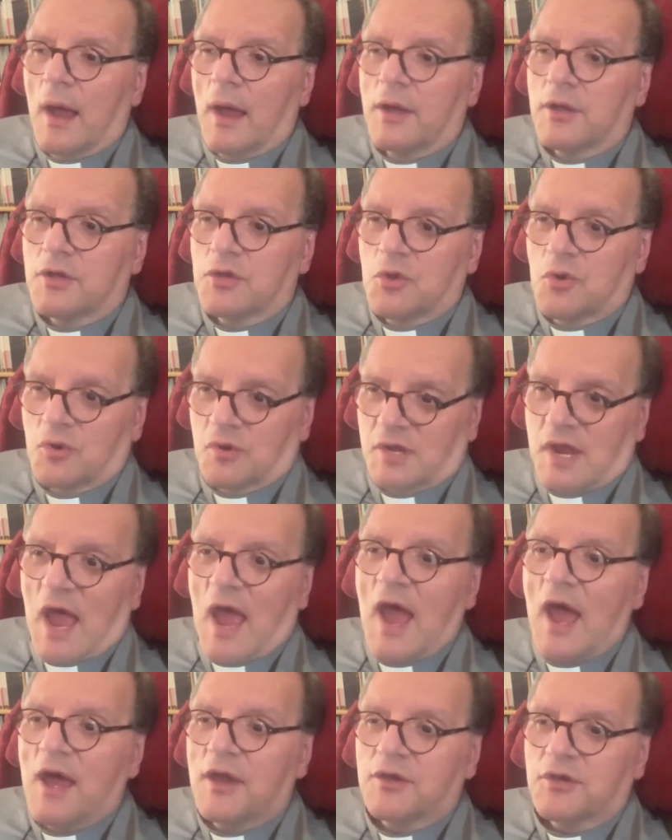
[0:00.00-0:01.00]

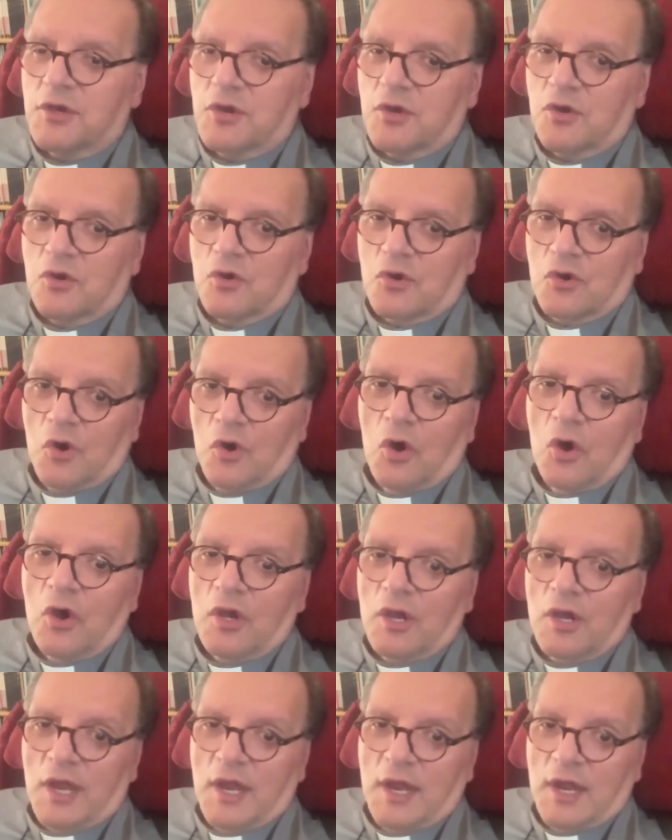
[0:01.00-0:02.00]
Ugandan
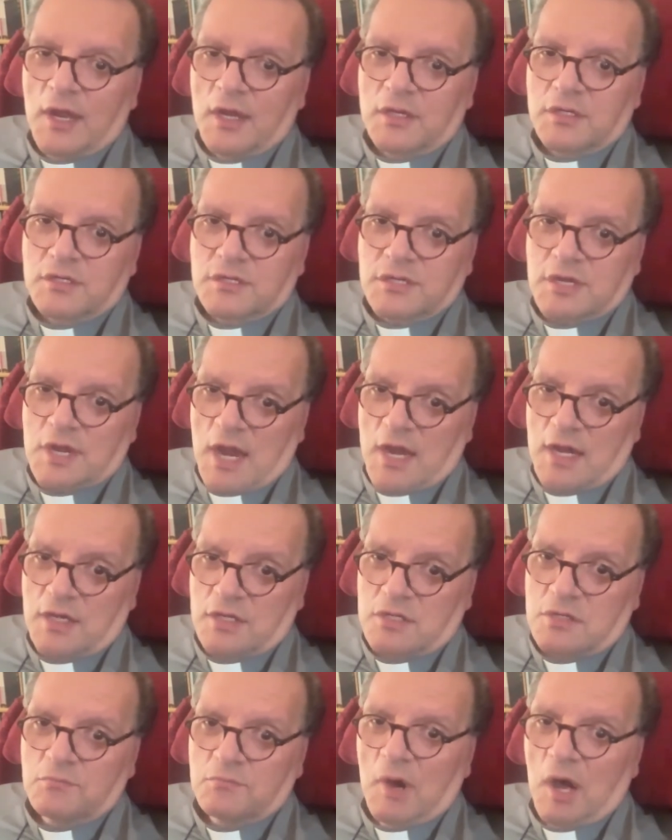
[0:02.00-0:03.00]
colleagues say
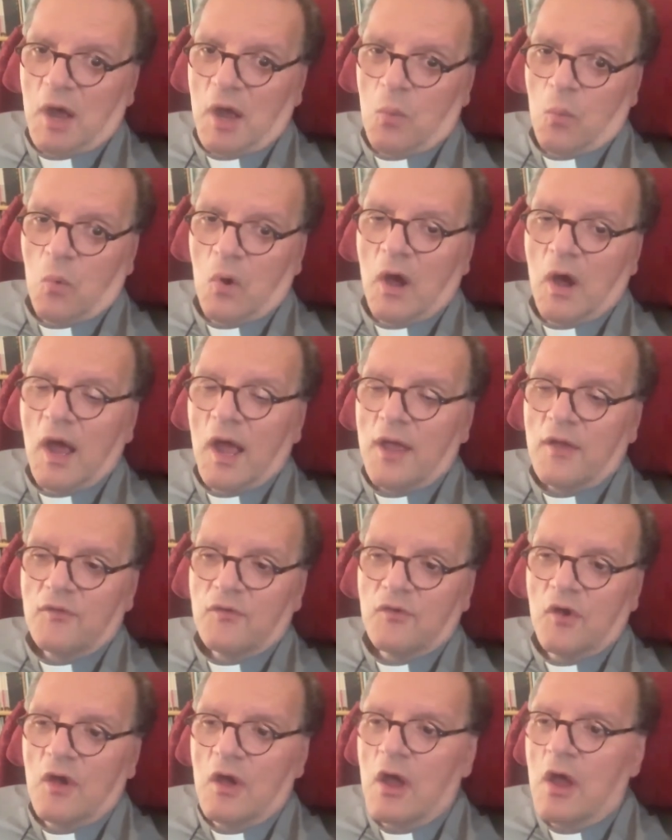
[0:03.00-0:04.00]
to my wife,